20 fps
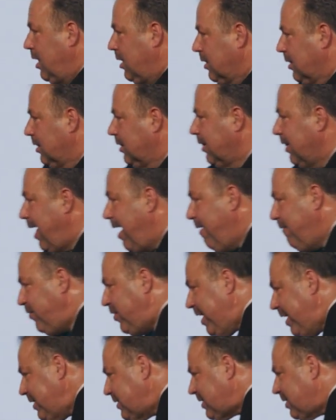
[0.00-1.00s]
loved
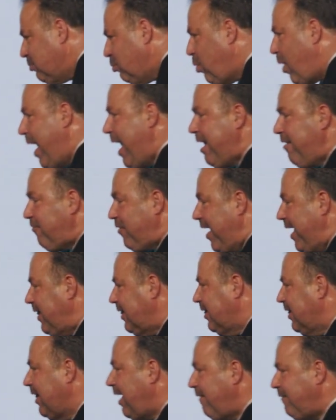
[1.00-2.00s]
his wife
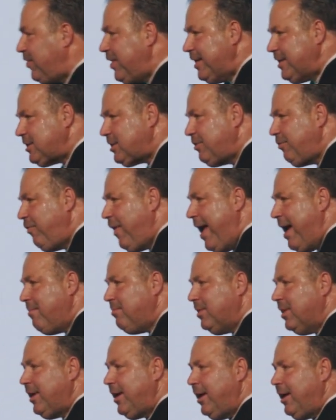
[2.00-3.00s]
and loved his
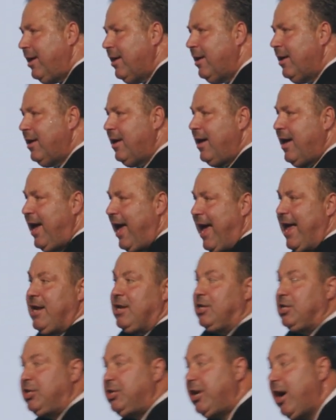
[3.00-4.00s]
family, and
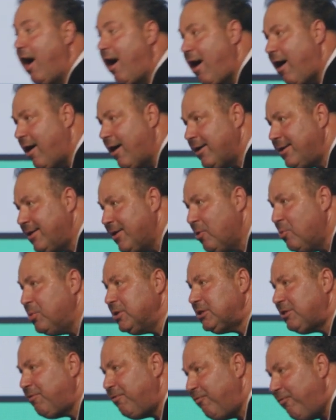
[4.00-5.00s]
God
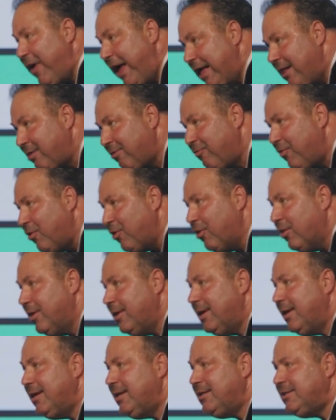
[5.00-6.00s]
was faithful
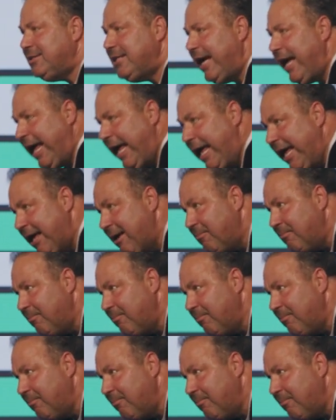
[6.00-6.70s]
to him.